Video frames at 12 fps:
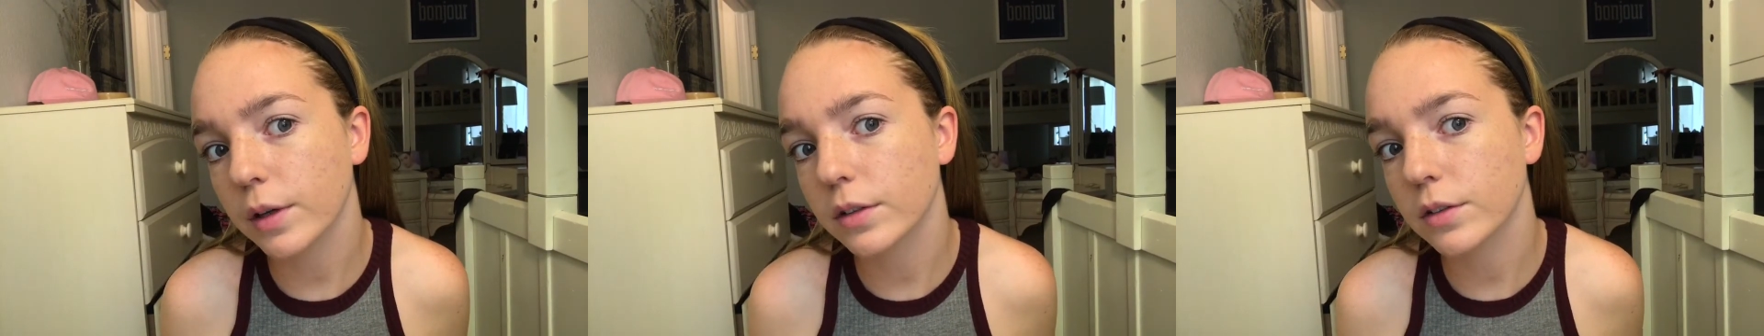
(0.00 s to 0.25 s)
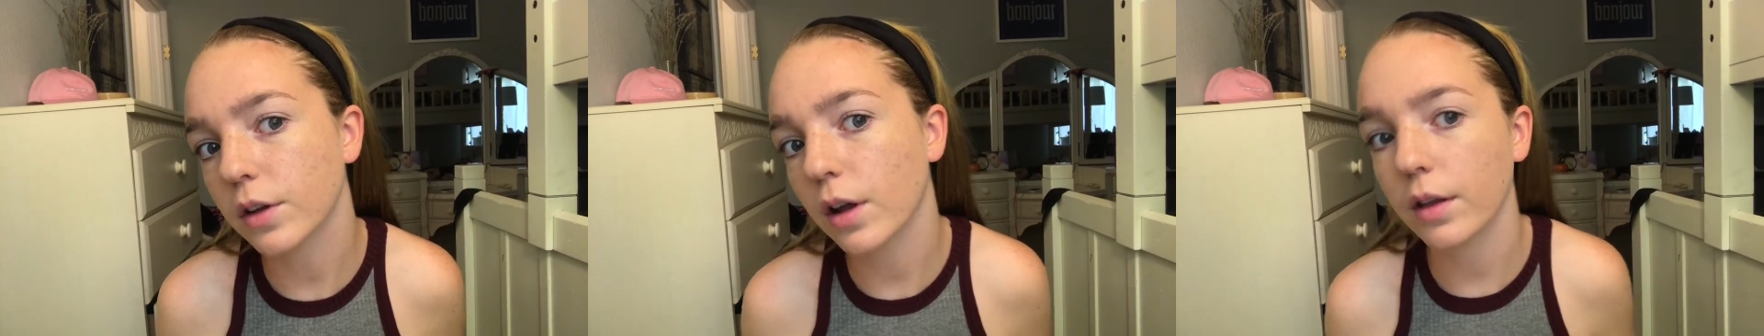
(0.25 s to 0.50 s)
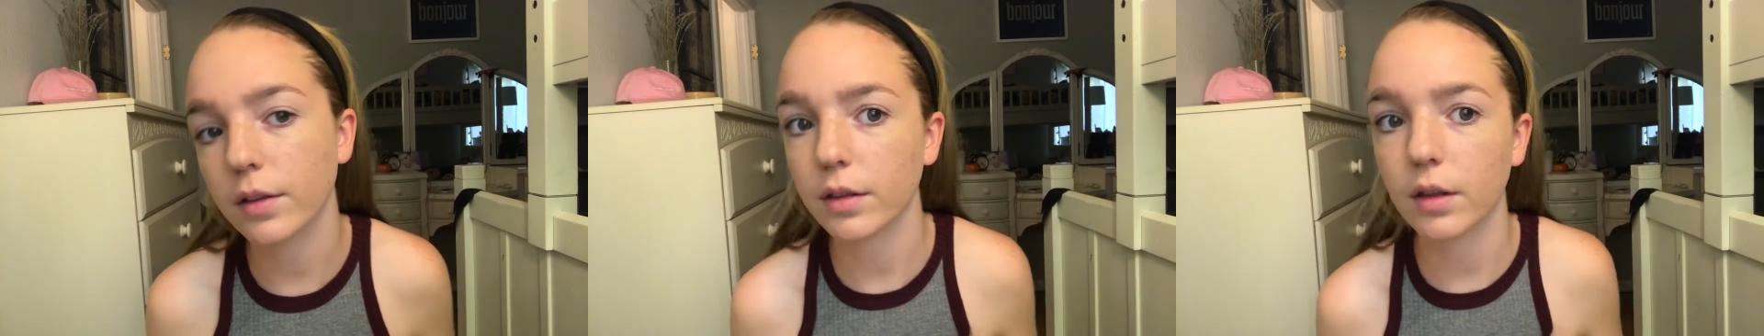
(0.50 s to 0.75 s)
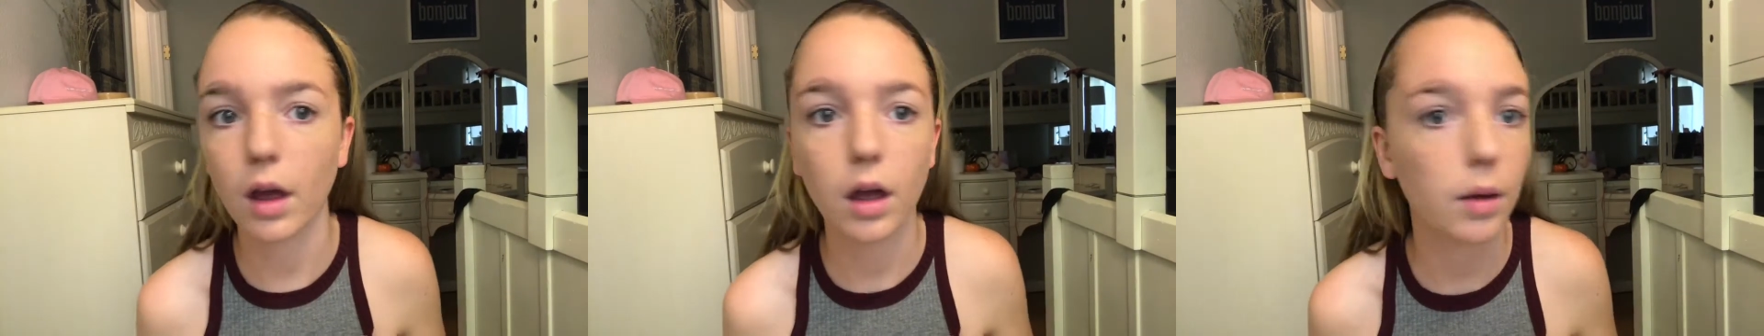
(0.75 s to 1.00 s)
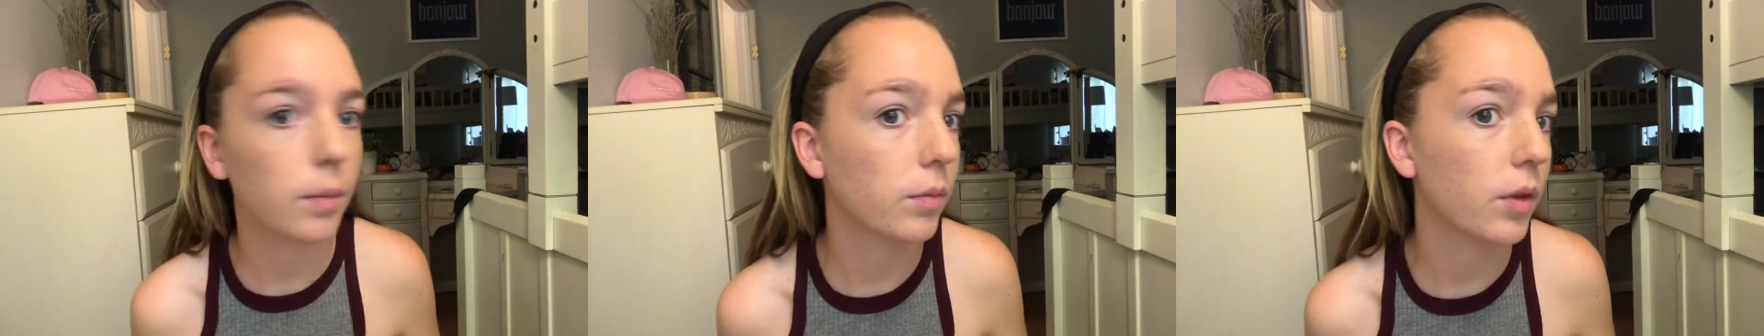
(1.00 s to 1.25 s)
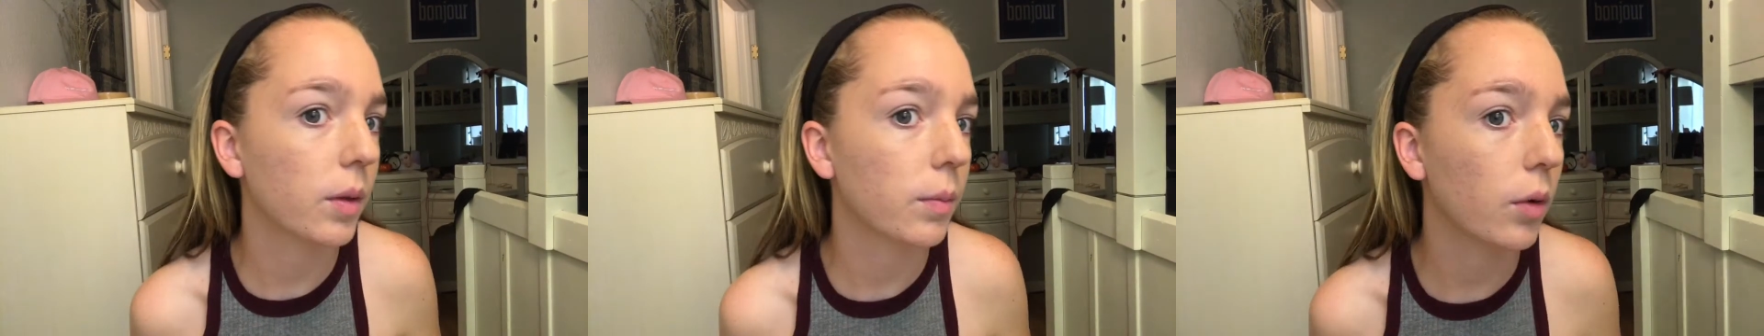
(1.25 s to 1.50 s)
It's not
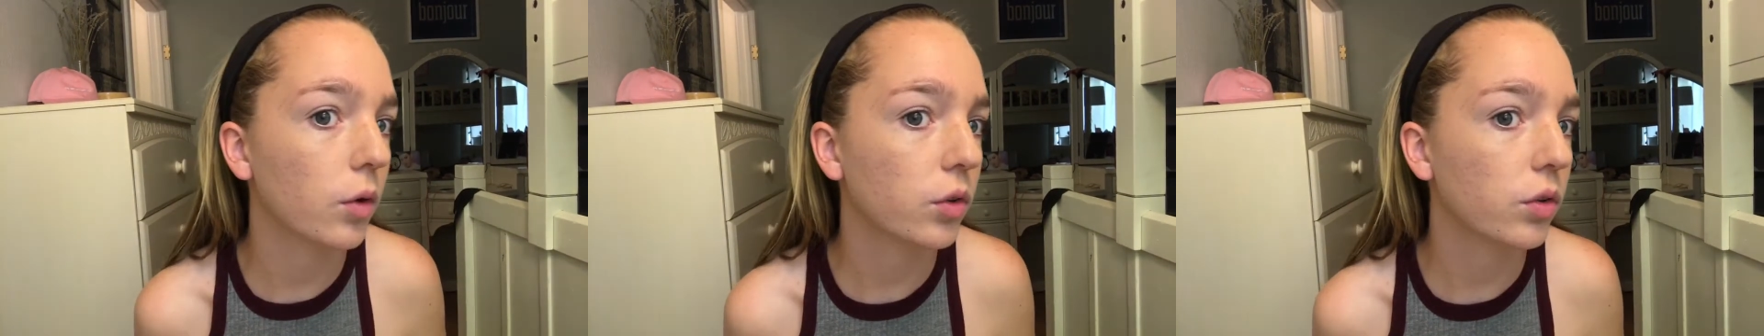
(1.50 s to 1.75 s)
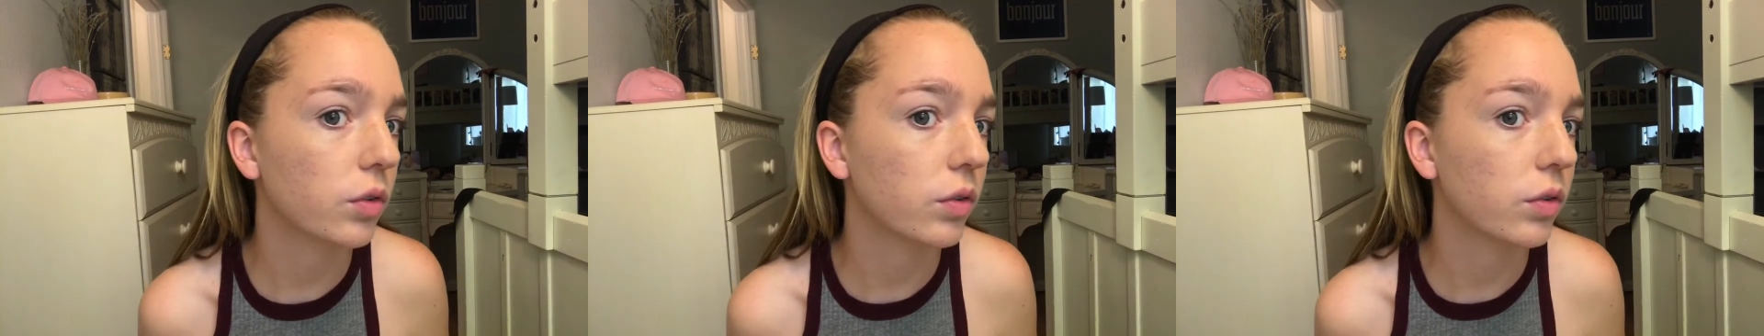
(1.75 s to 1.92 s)
the most